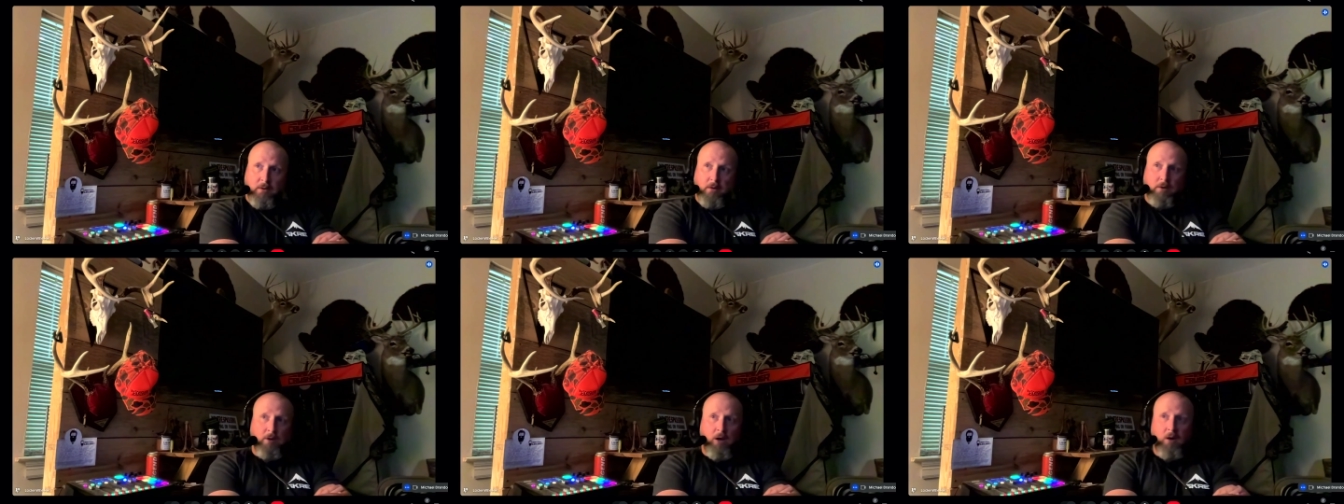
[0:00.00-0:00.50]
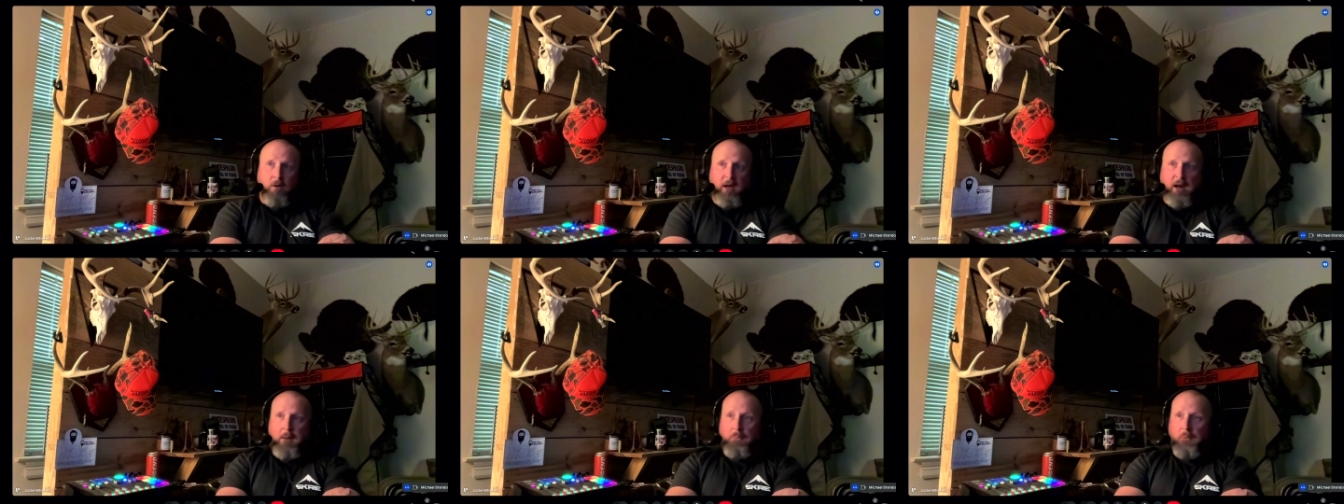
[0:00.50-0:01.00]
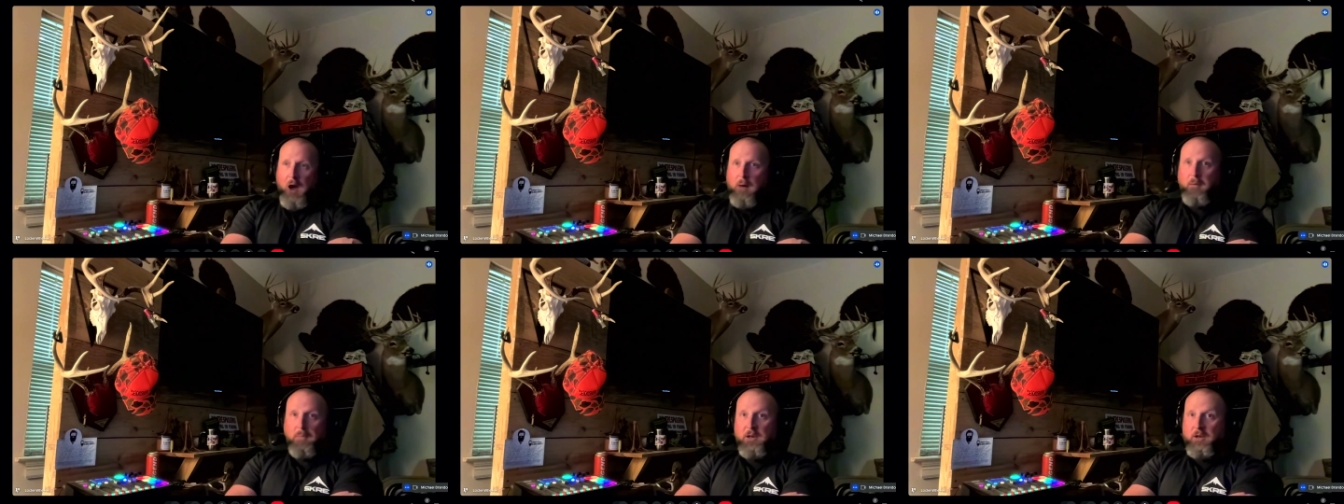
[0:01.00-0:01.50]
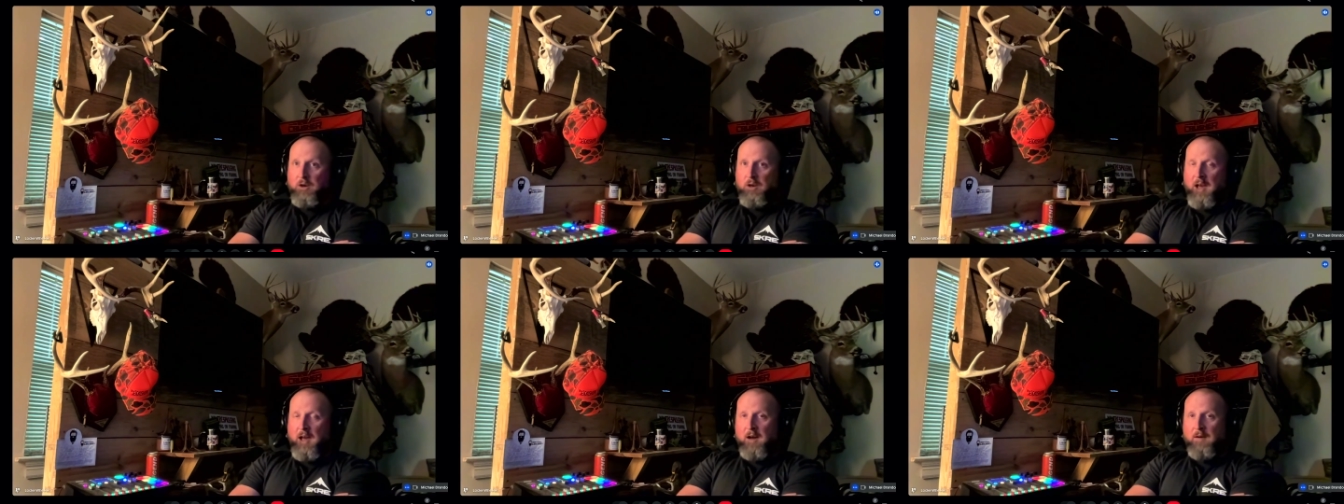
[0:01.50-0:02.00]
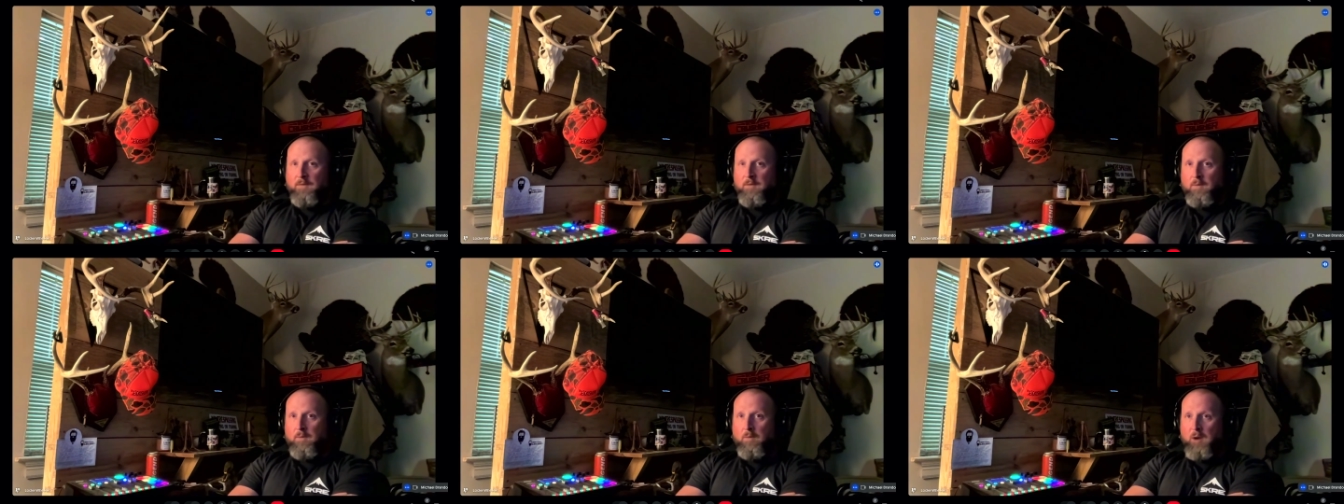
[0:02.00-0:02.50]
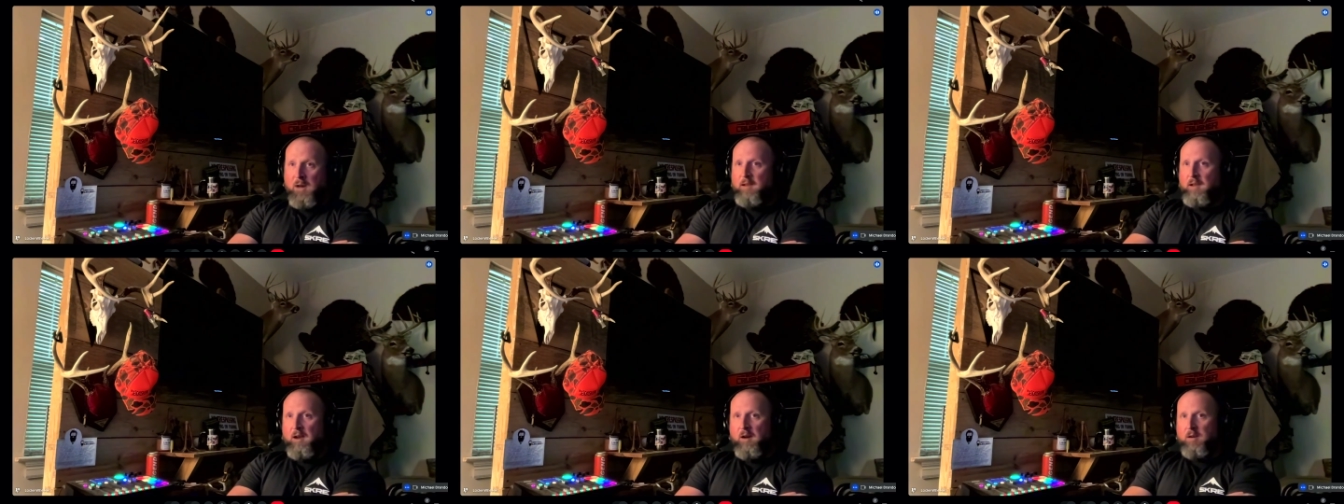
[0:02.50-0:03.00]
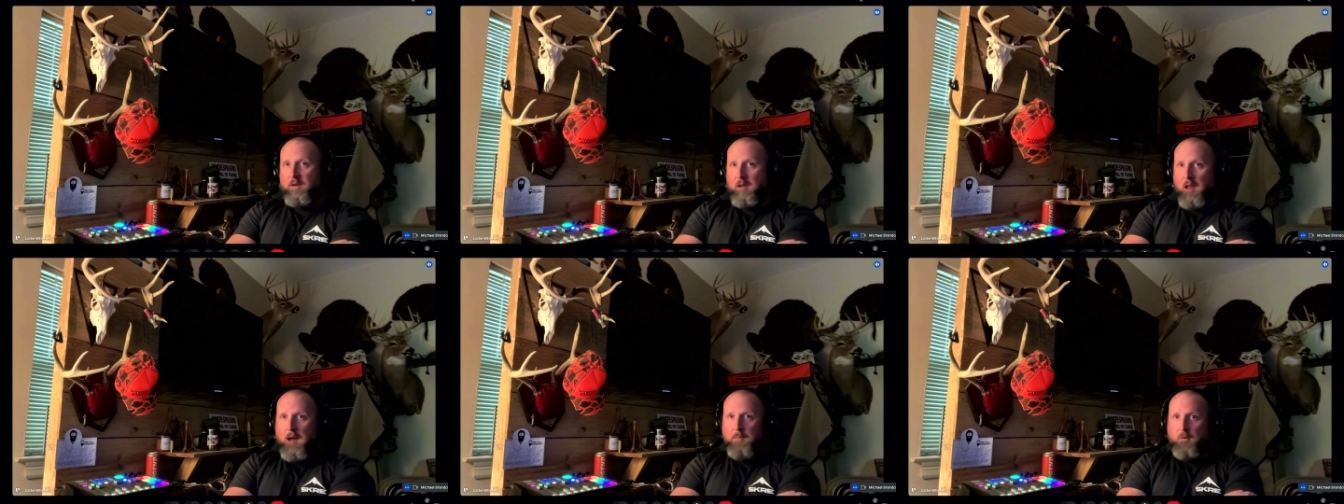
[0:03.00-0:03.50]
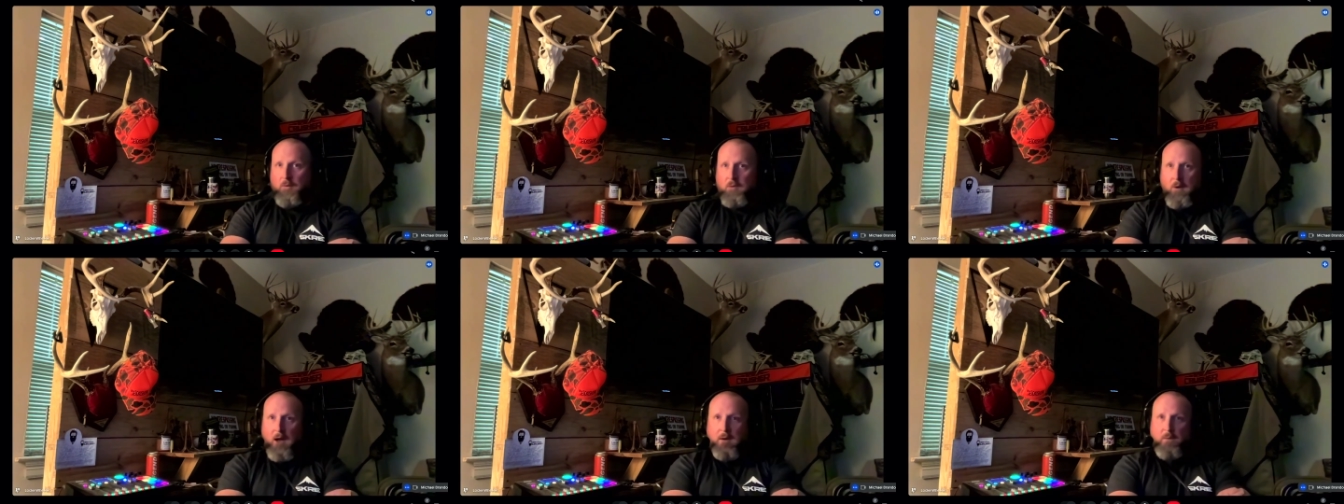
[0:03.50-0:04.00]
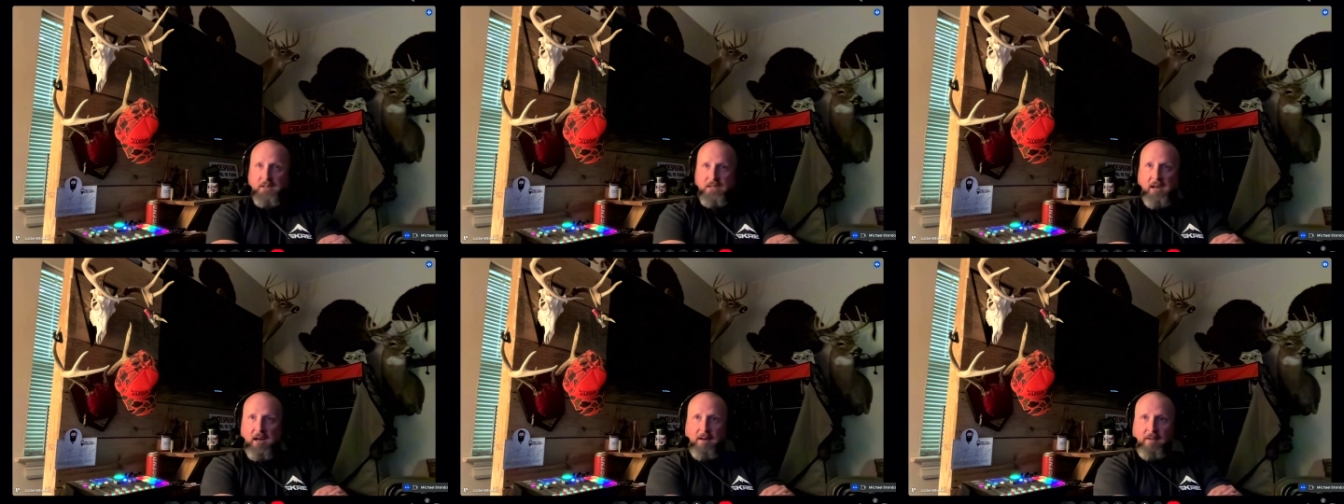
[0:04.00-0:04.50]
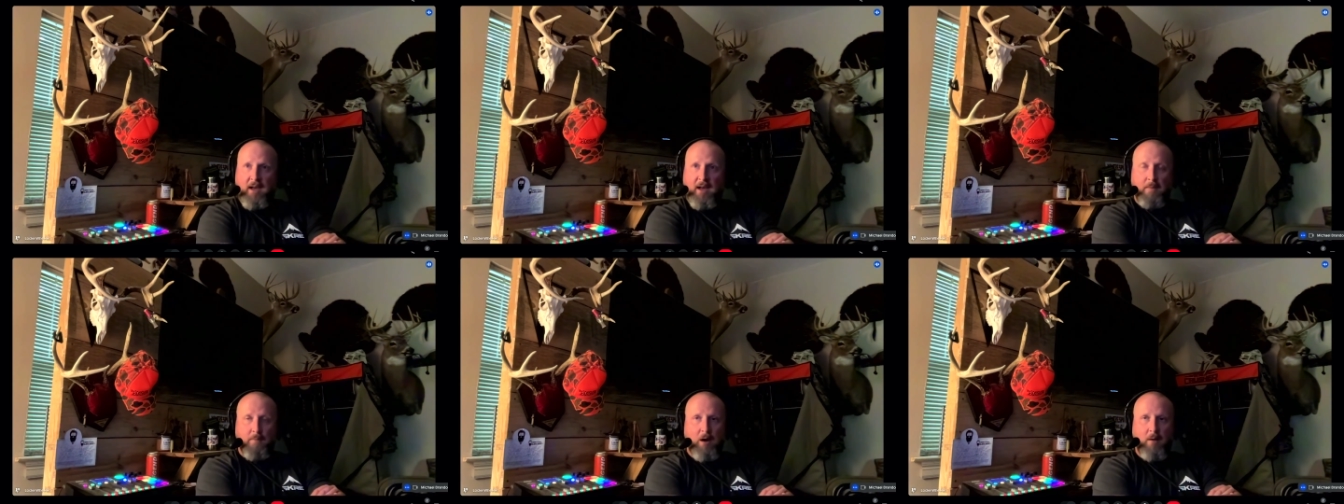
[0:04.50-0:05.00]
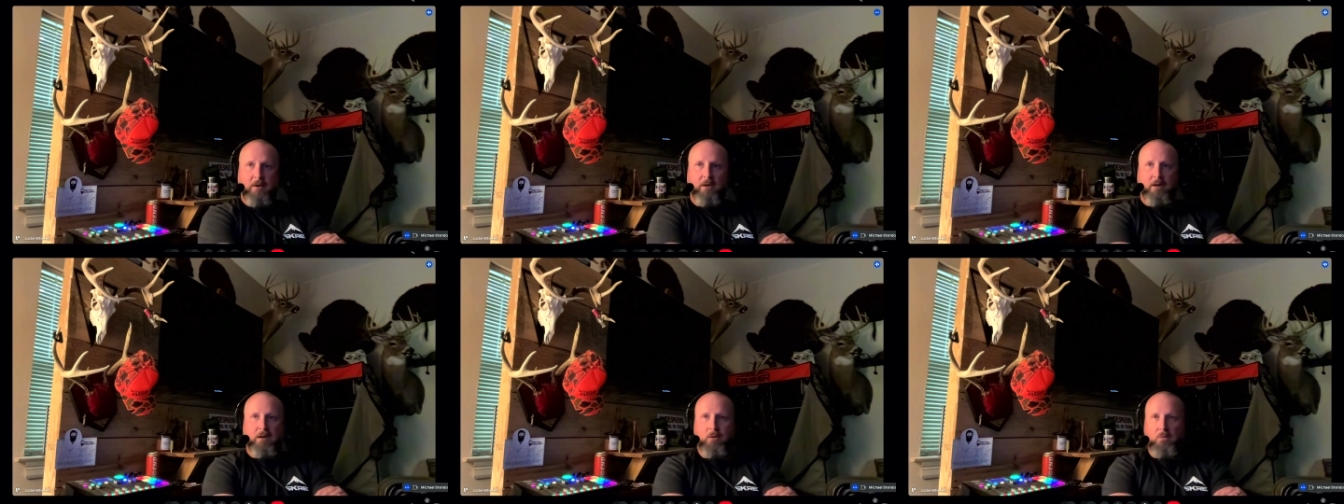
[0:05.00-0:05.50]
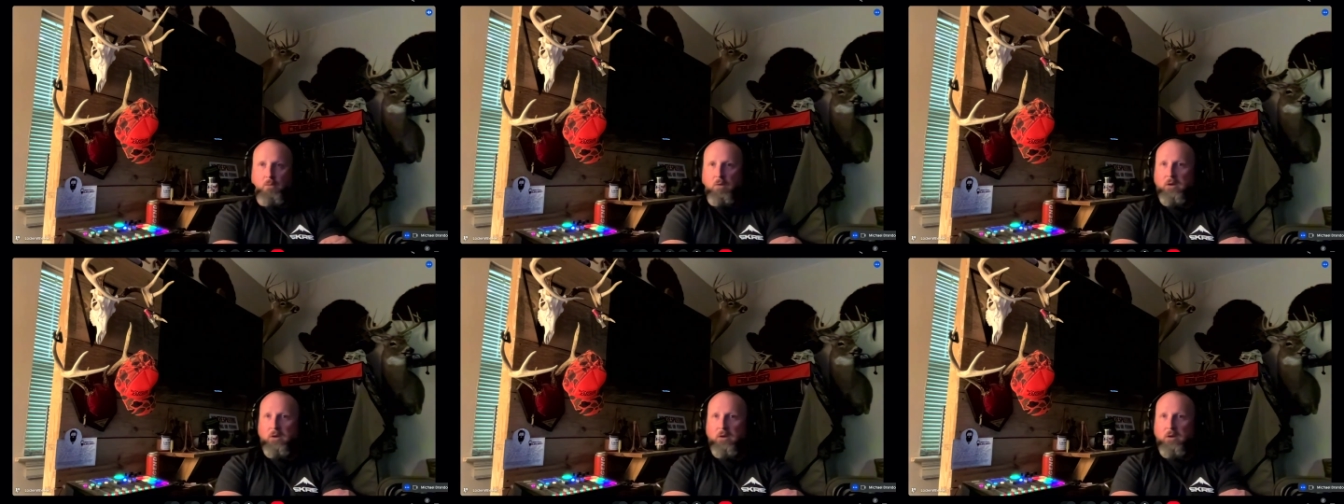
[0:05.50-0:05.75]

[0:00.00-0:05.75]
and I probably could have went in there and climbed on the right wind side of that and probably could have killed one.